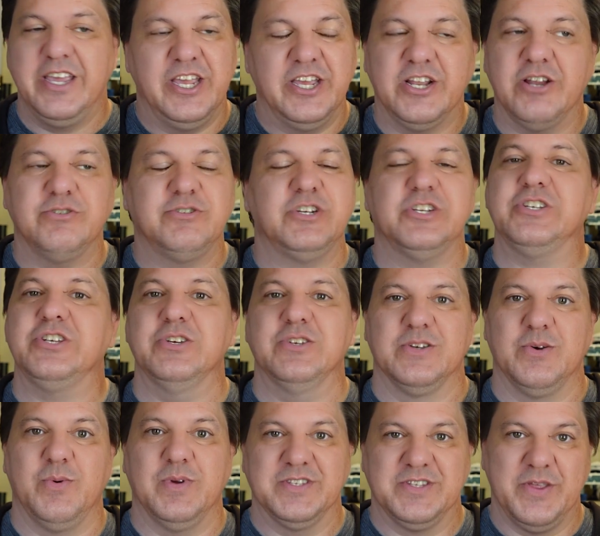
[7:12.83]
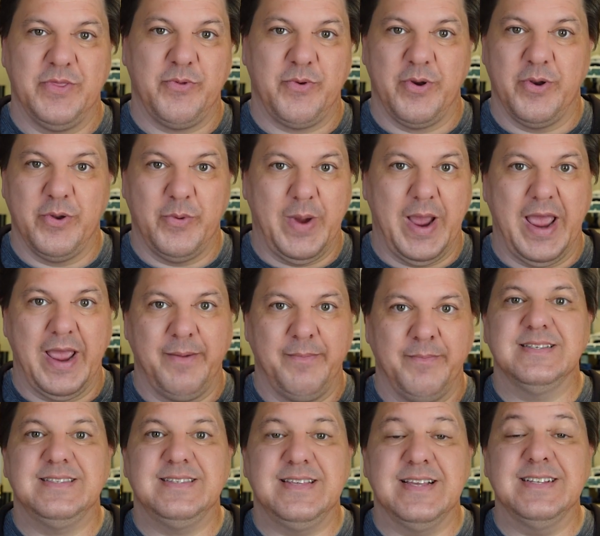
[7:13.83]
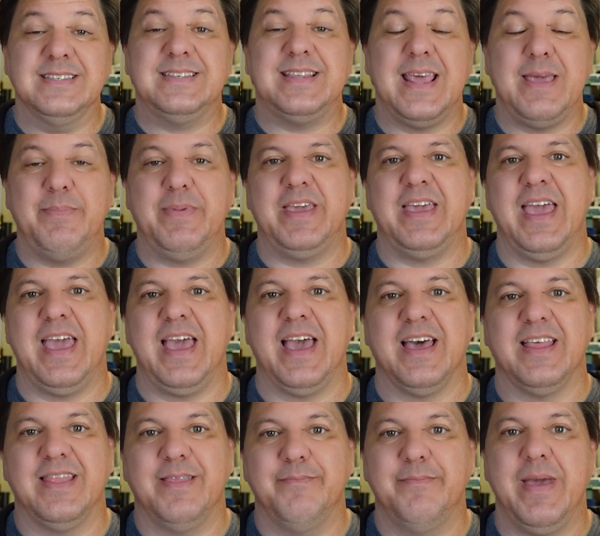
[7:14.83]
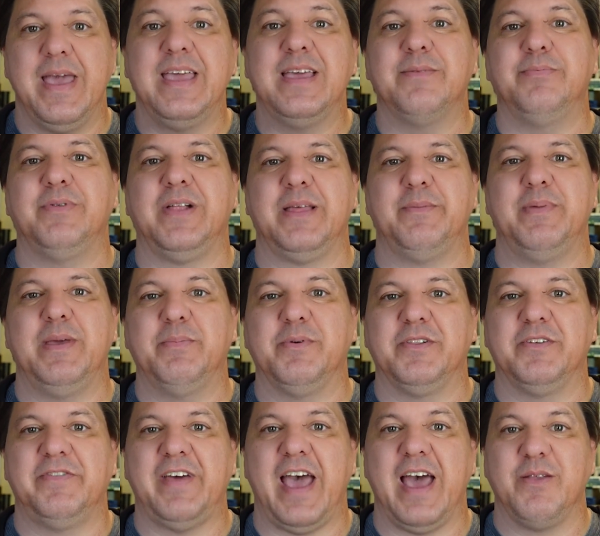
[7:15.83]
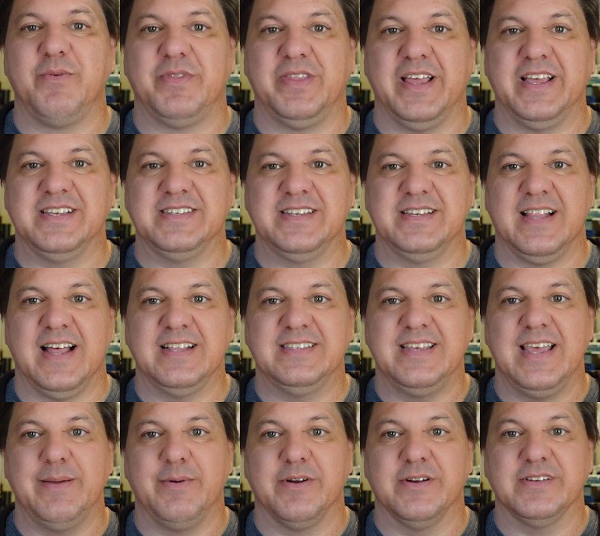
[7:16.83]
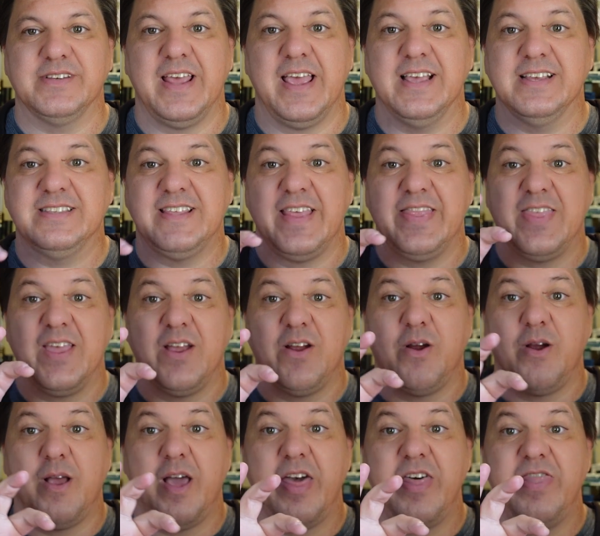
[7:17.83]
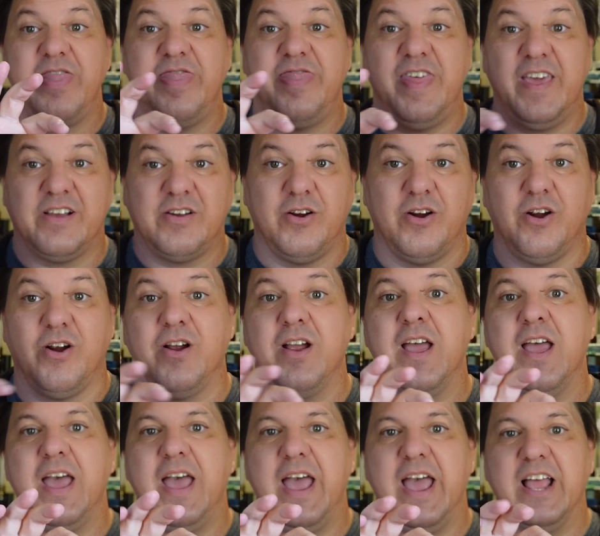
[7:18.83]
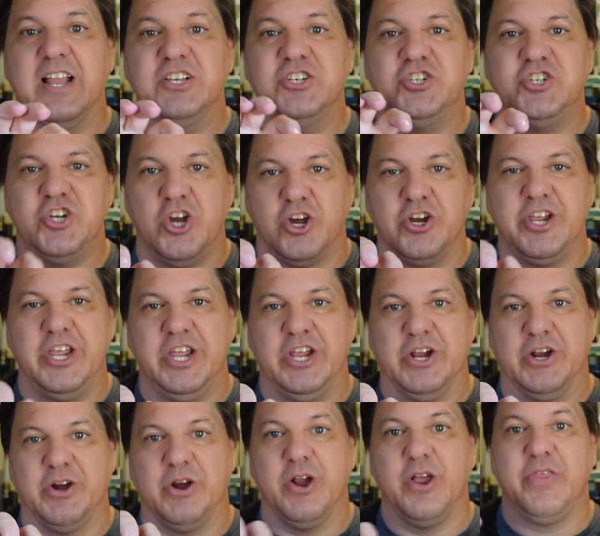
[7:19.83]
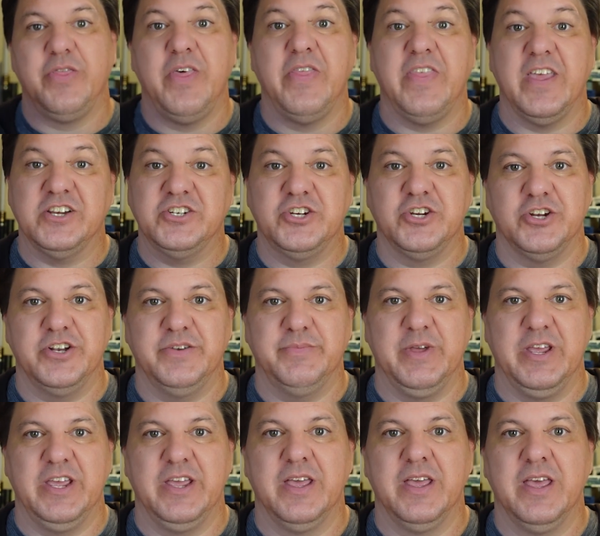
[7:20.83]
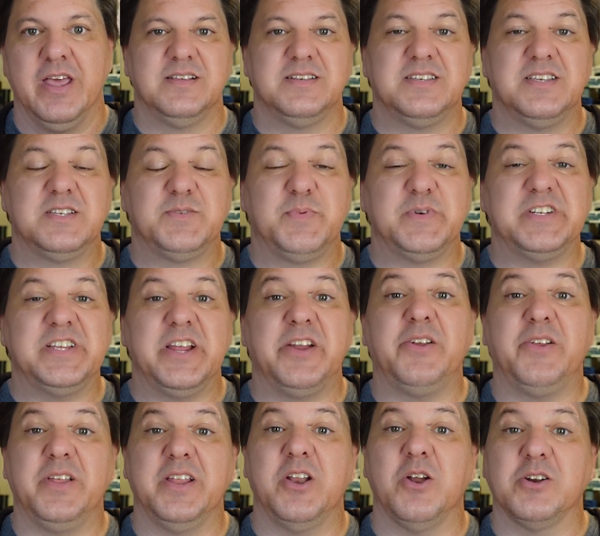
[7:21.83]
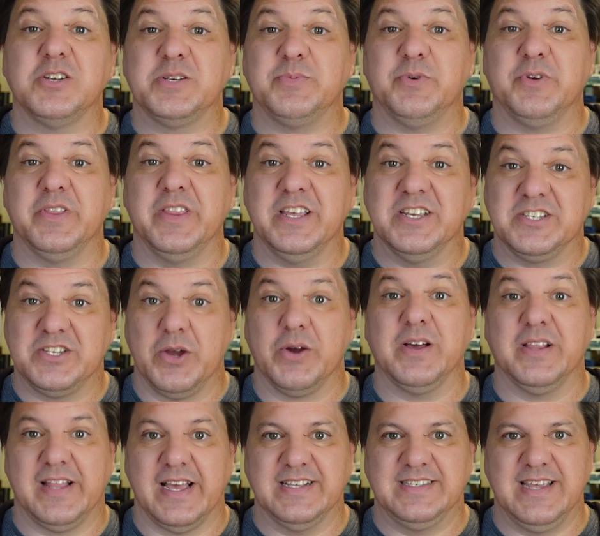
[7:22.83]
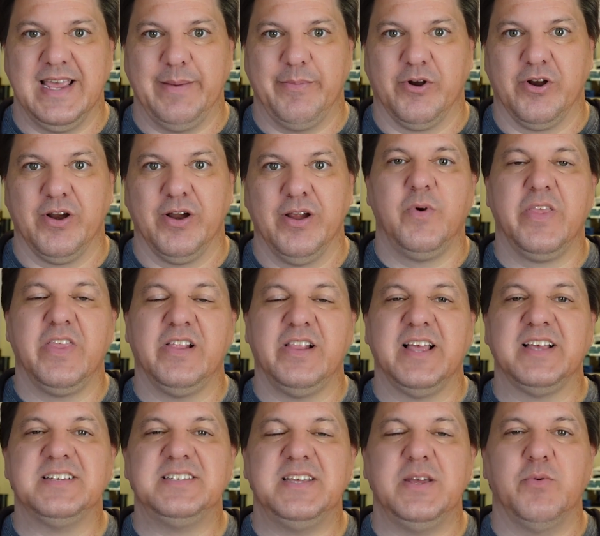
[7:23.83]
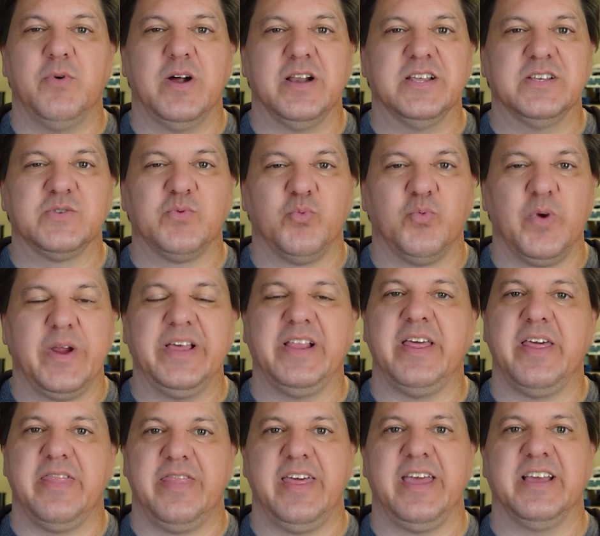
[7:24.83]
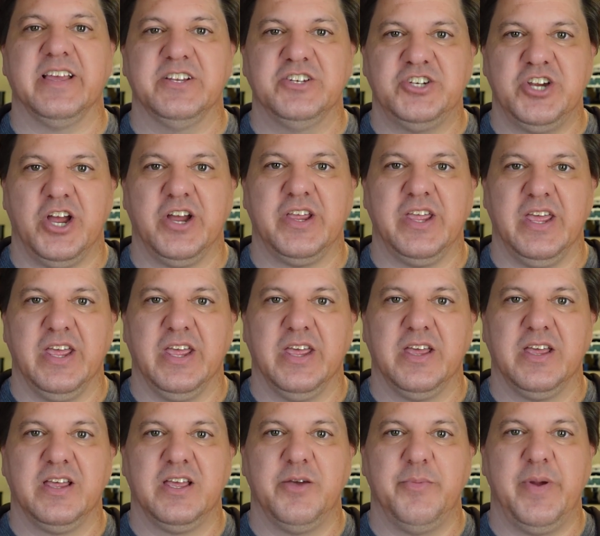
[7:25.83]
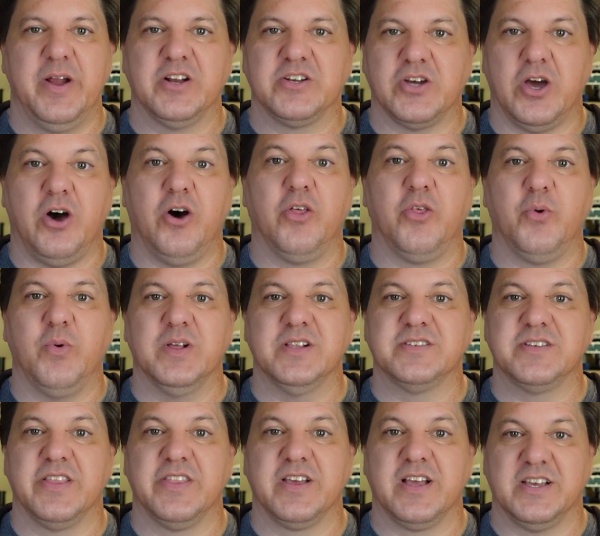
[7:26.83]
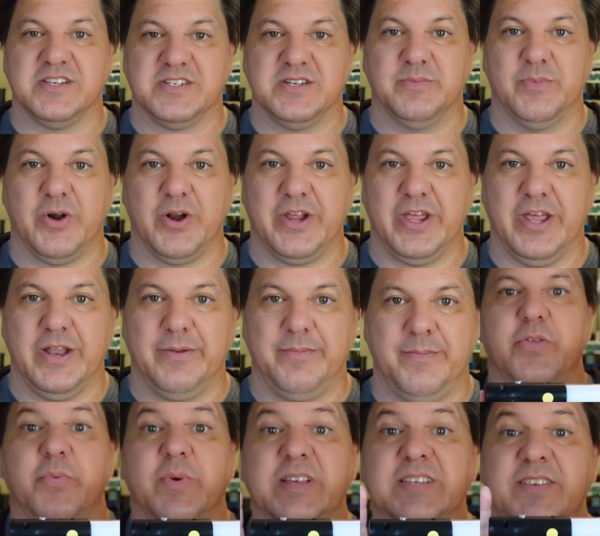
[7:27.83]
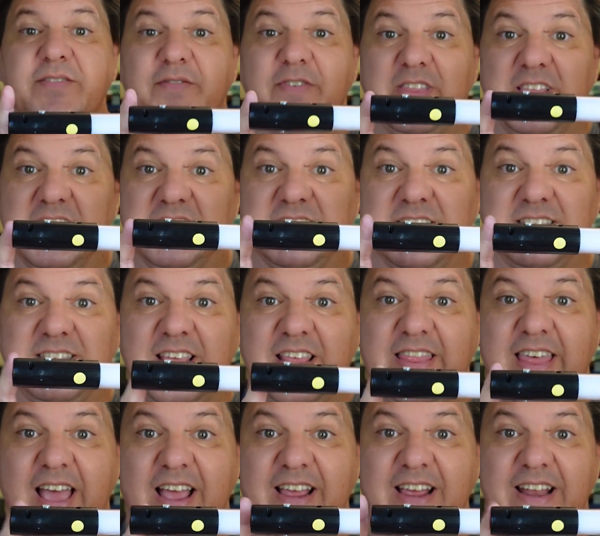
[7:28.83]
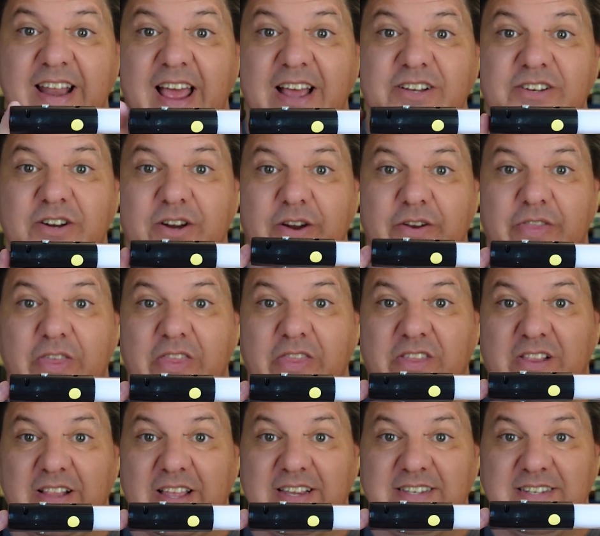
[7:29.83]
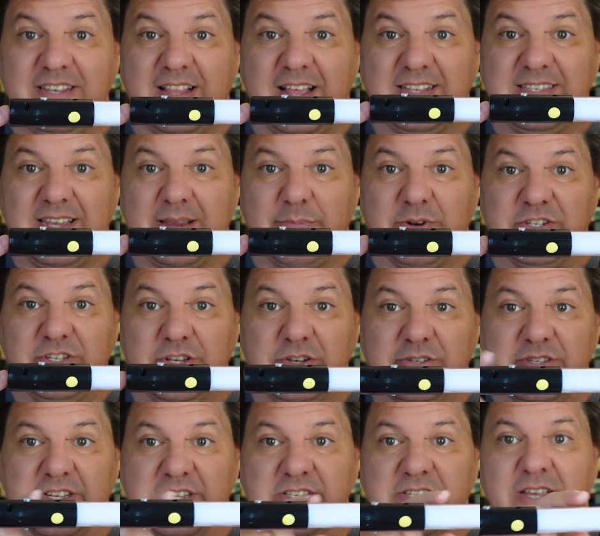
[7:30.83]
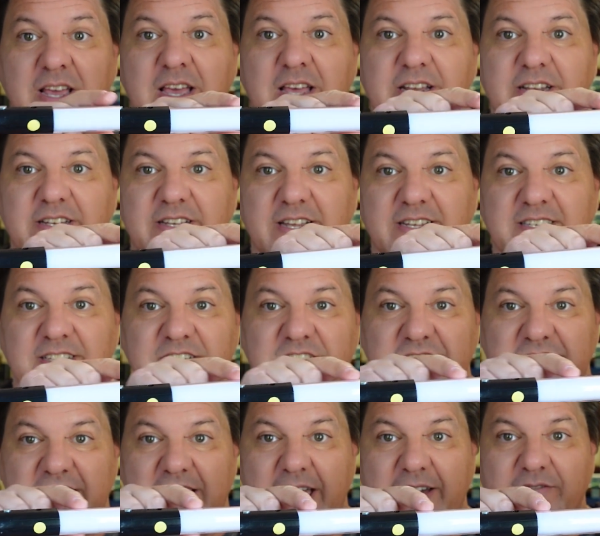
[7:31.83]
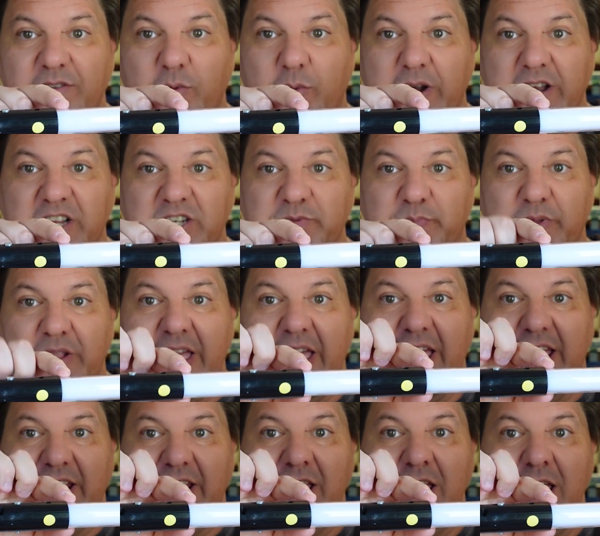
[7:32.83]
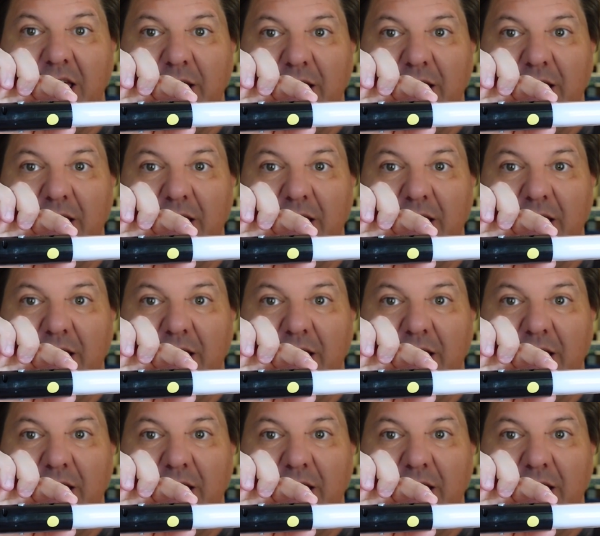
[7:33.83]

you don't just use it once and throw it away. Since they began, the main complaint people have had with Legacy lightsabers is that they're thicker and chunkier than they should be. This is particularly noticeable in the Ahsoka lightsaber, where the Legacy one is really thick and chunky compared to all the ones on the custom market. The reason for this is that connector that the Legacy lightsabers uses doesn't just have the 1-inch blade.